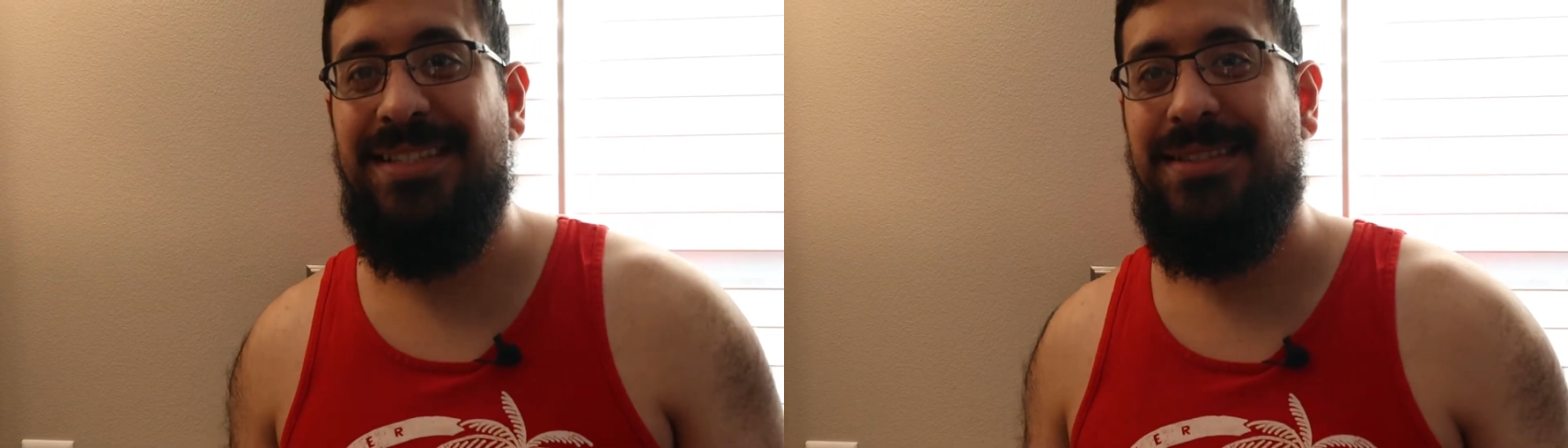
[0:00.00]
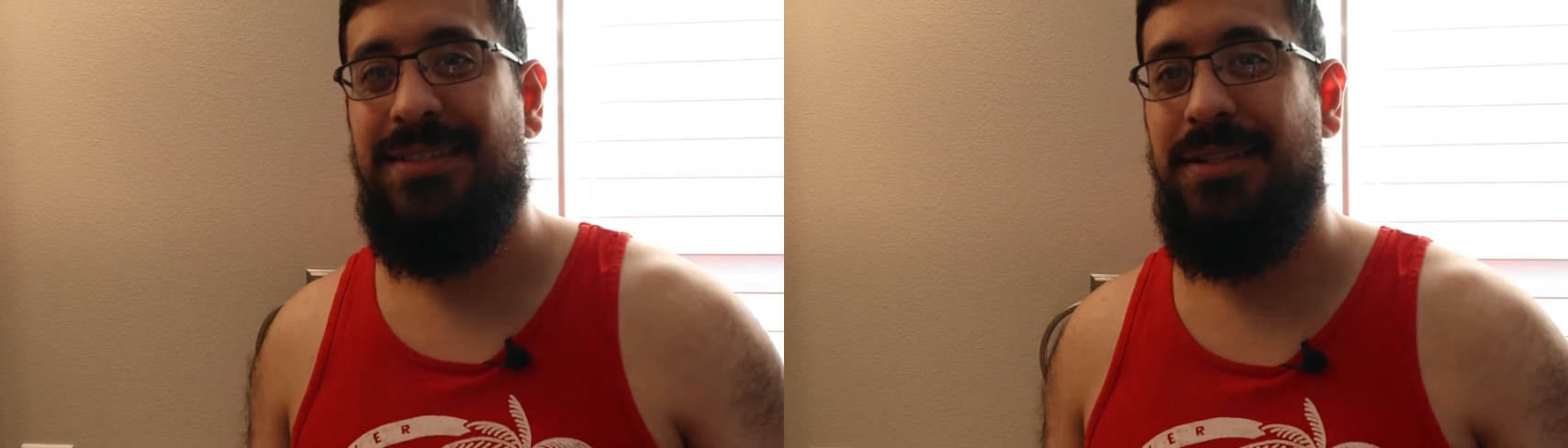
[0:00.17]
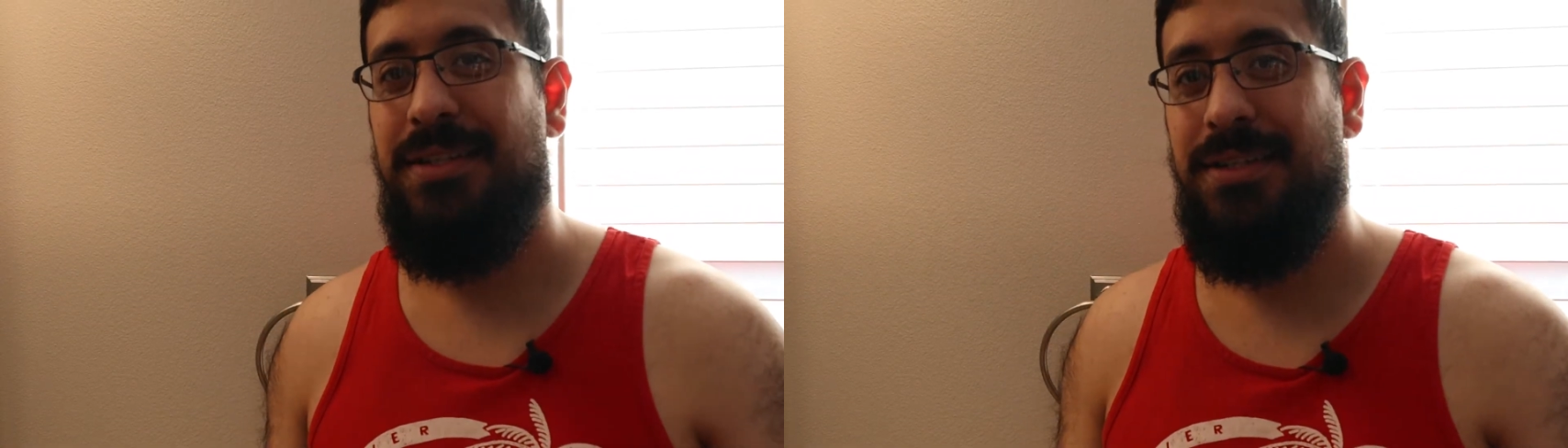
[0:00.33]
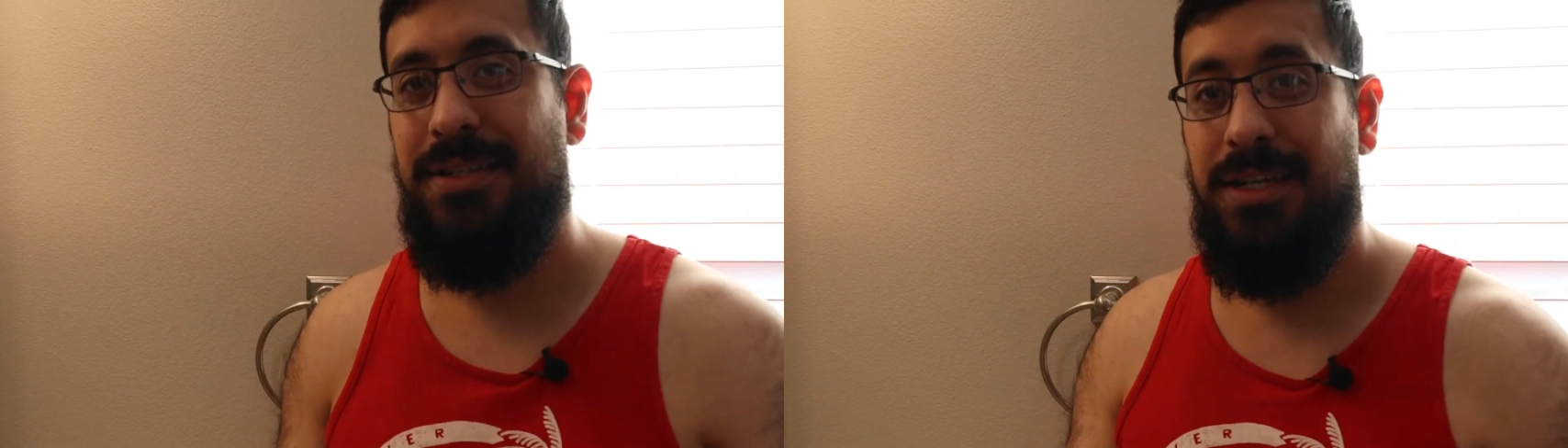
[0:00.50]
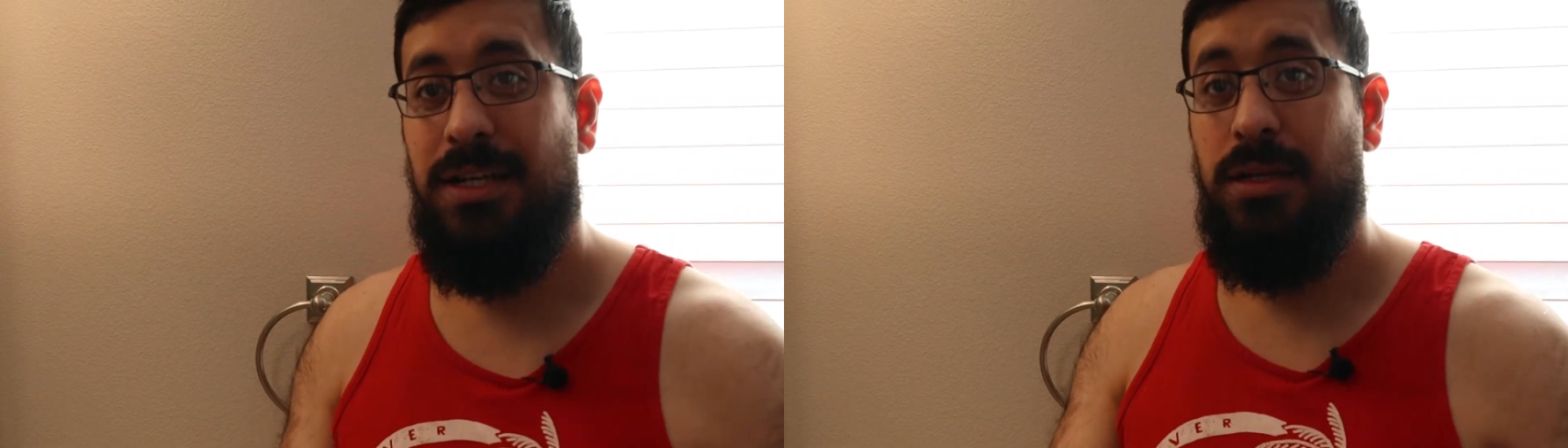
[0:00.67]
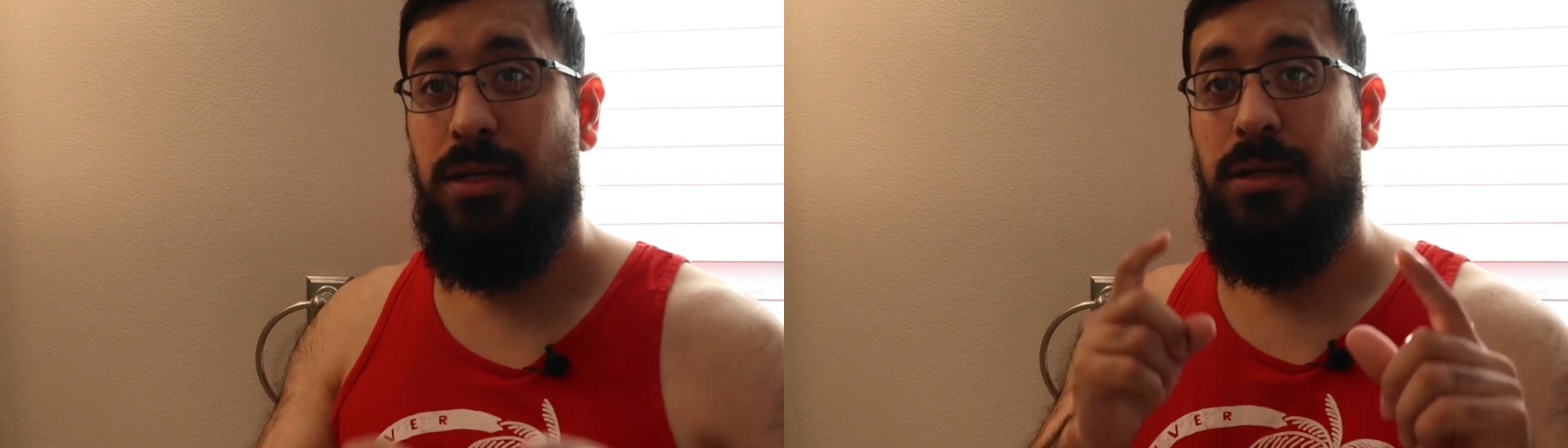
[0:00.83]

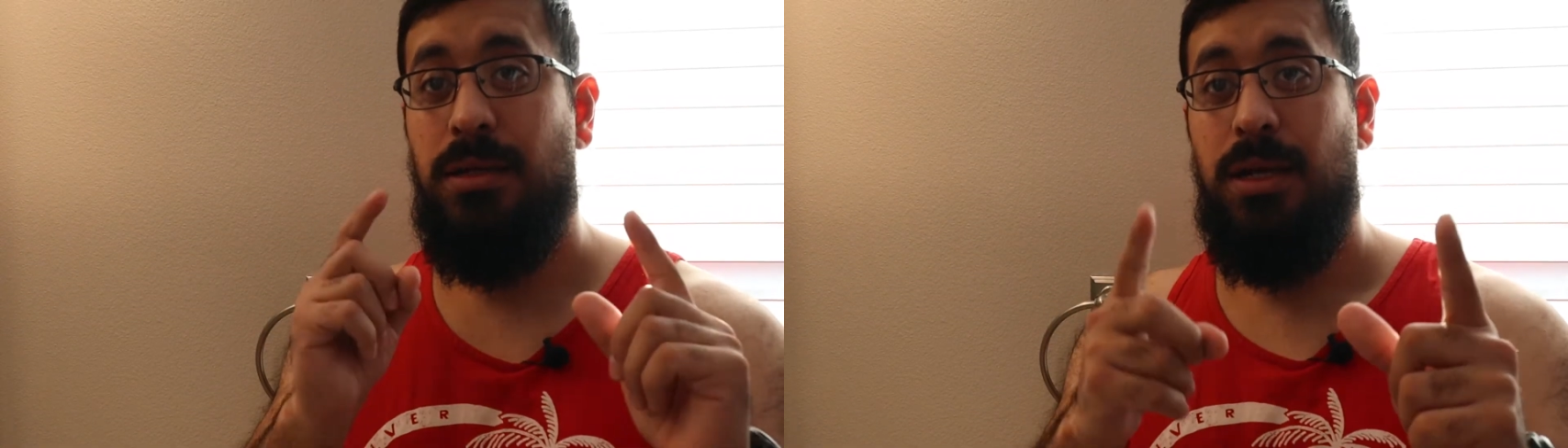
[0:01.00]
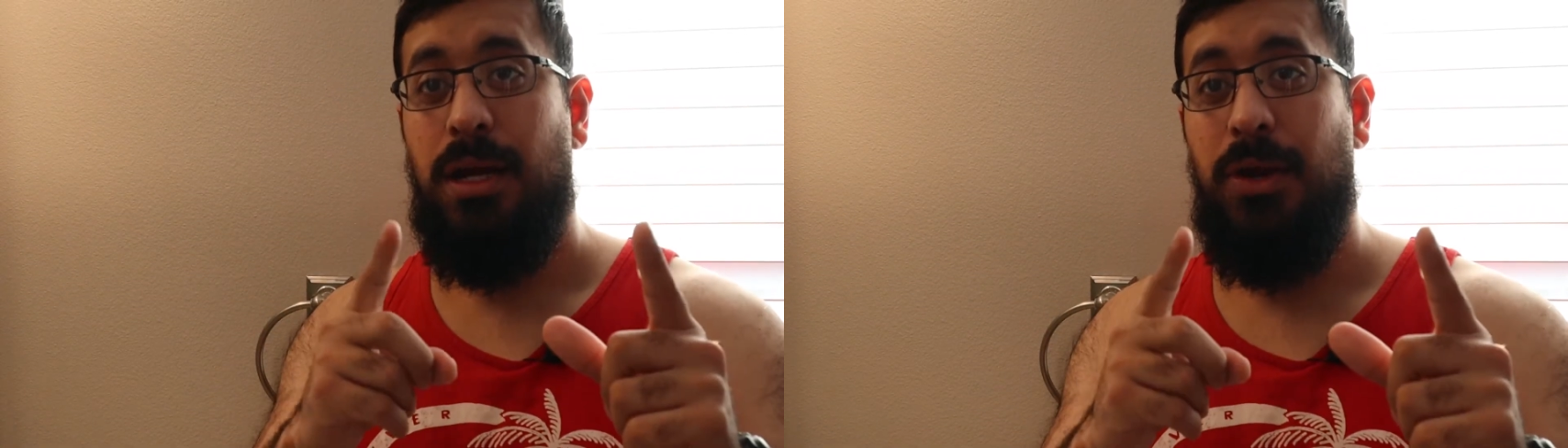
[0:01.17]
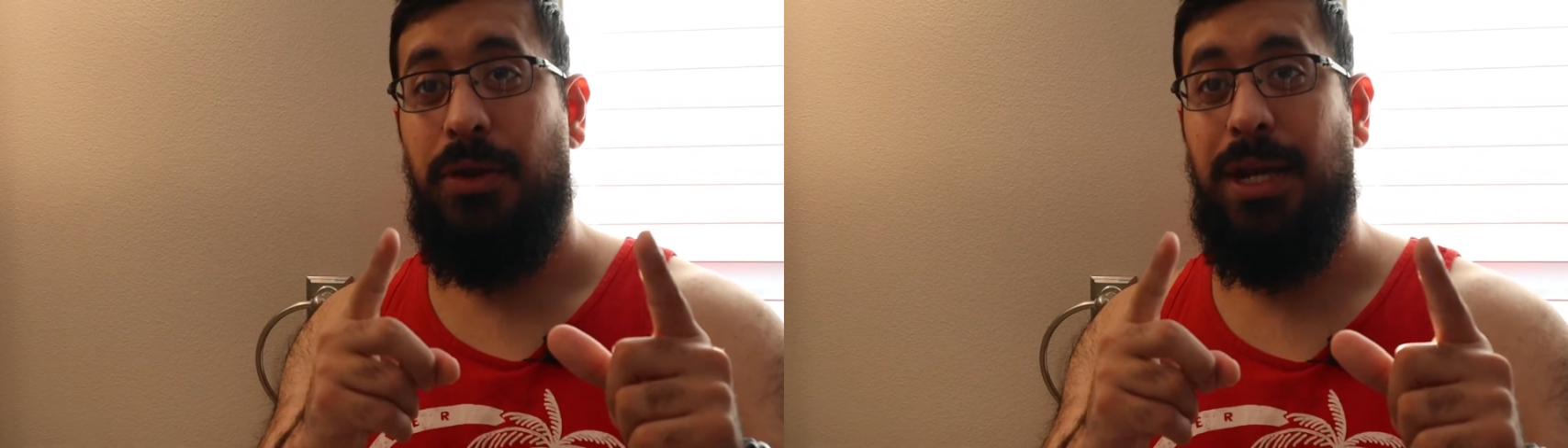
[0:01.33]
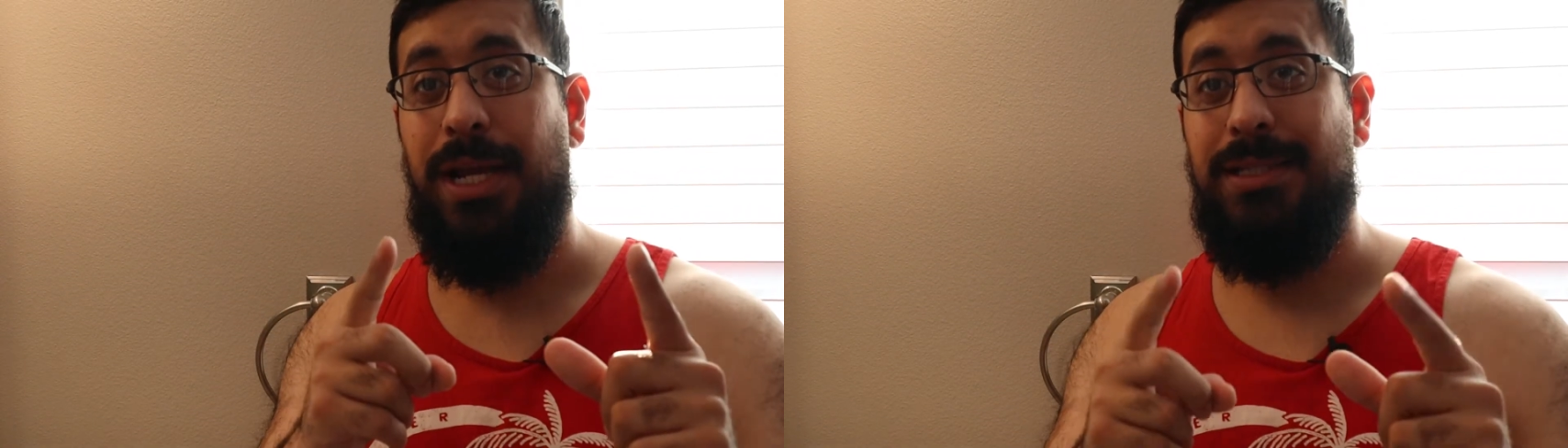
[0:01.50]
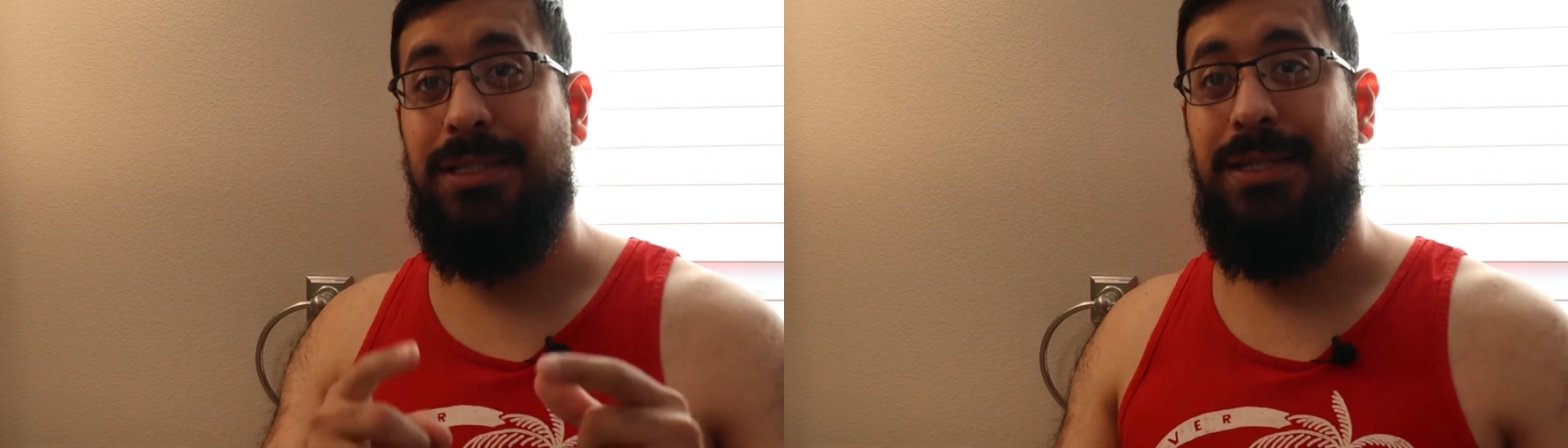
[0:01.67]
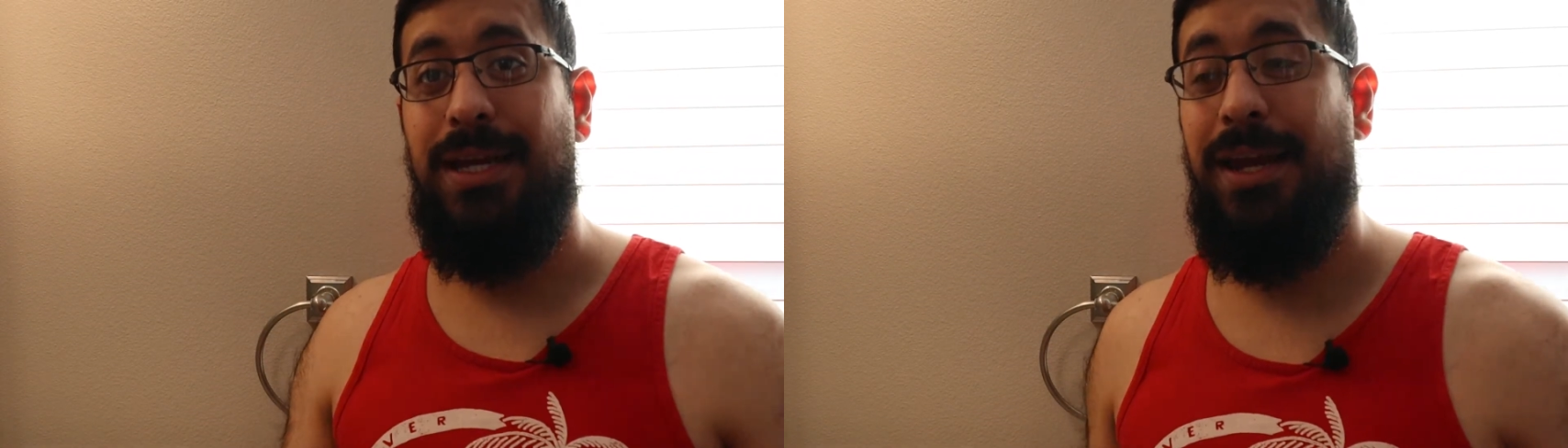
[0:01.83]
How are you guys
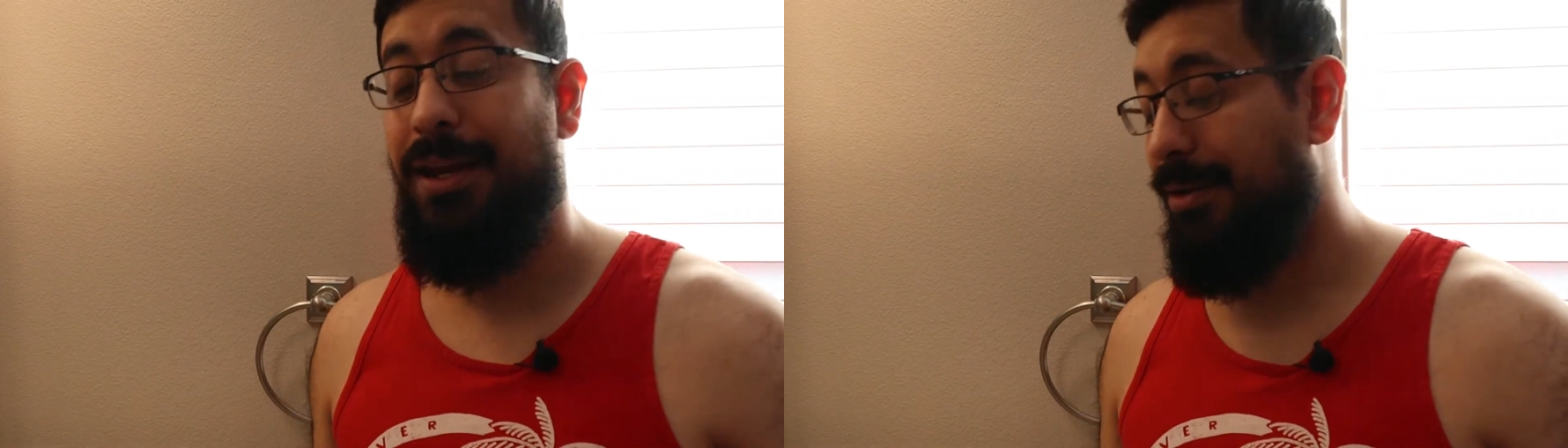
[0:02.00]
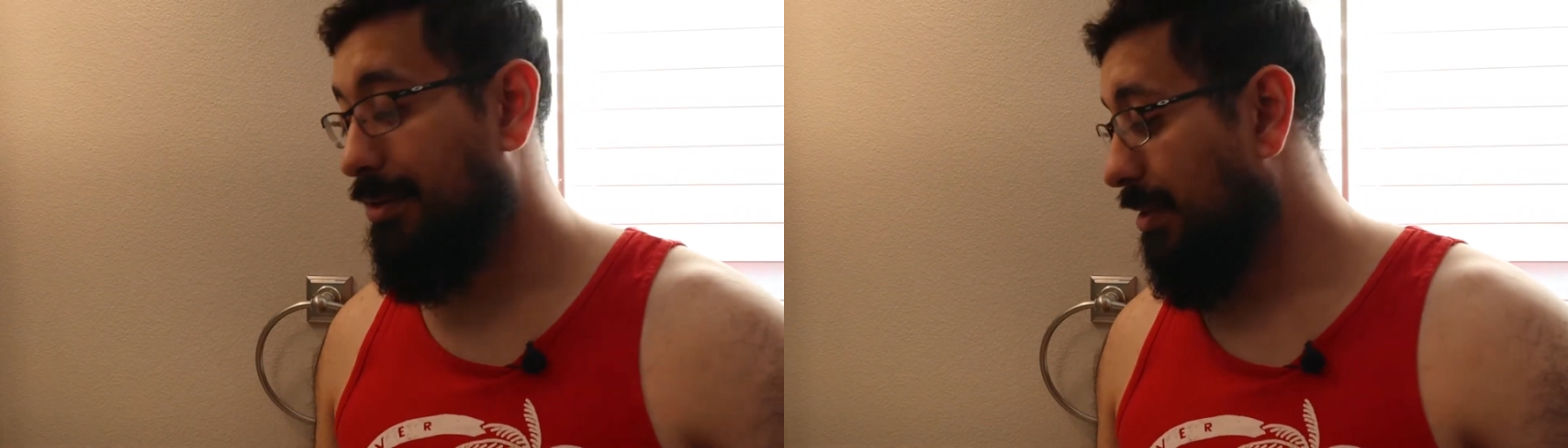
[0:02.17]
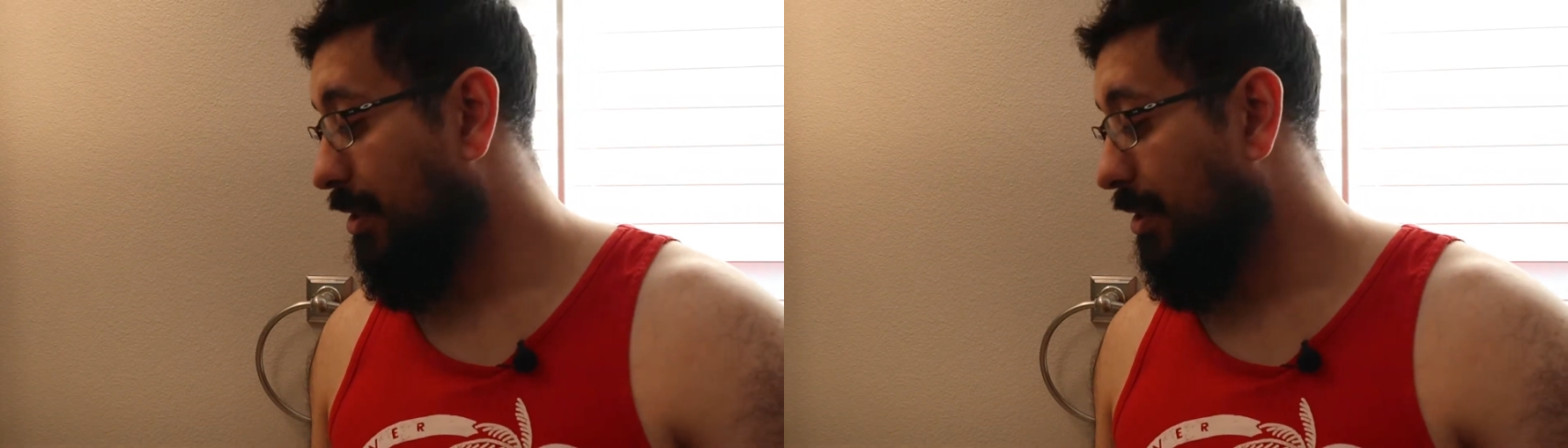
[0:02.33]
today?